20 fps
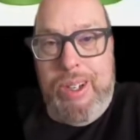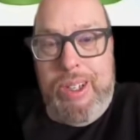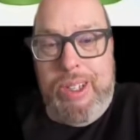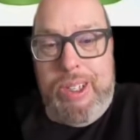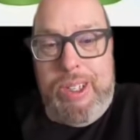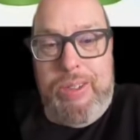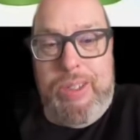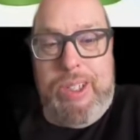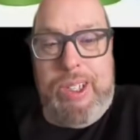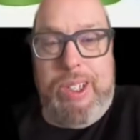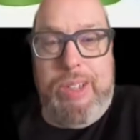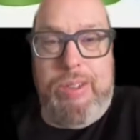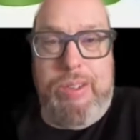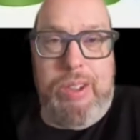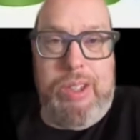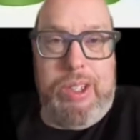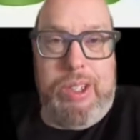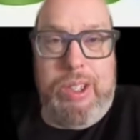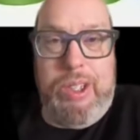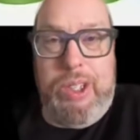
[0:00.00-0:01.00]
So this is the
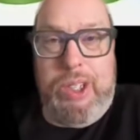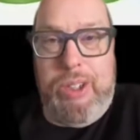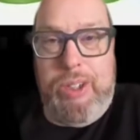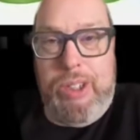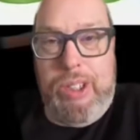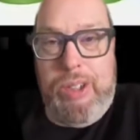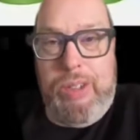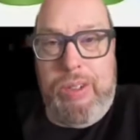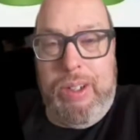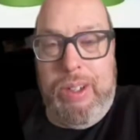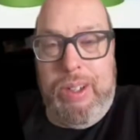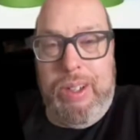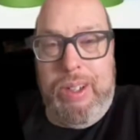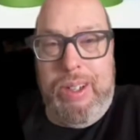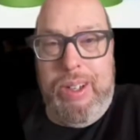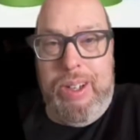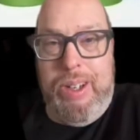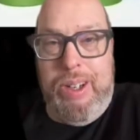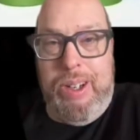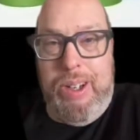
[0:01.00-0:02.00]
first in a series of a
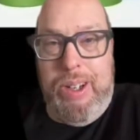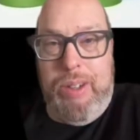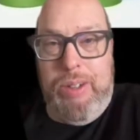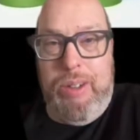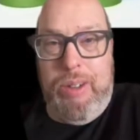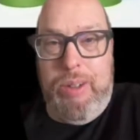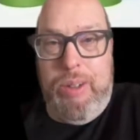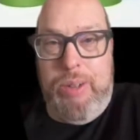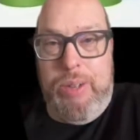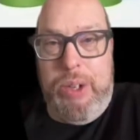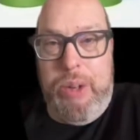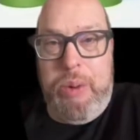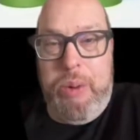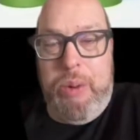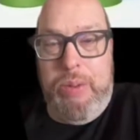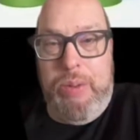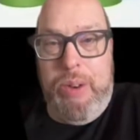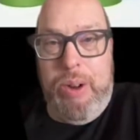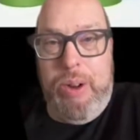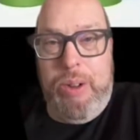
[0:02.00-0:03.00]
kind of a review of
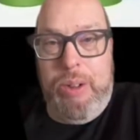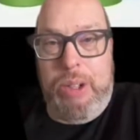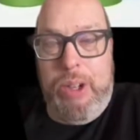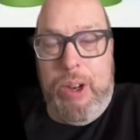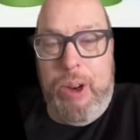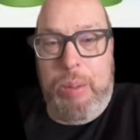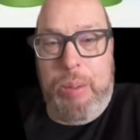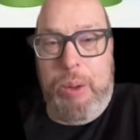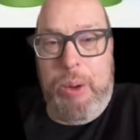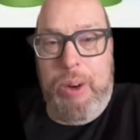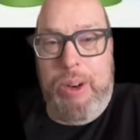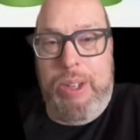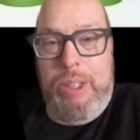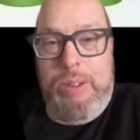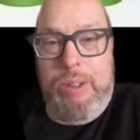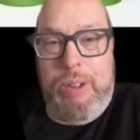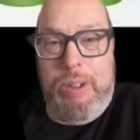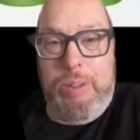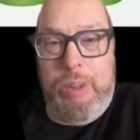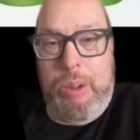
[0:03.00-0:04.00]
those upgrades
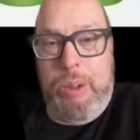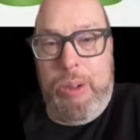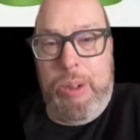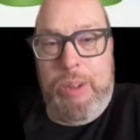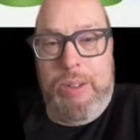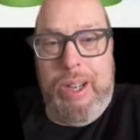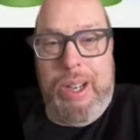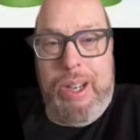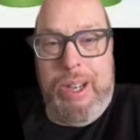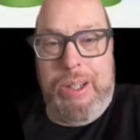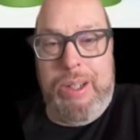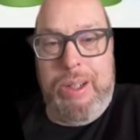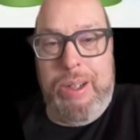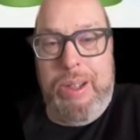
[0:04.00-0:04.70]
those models have had.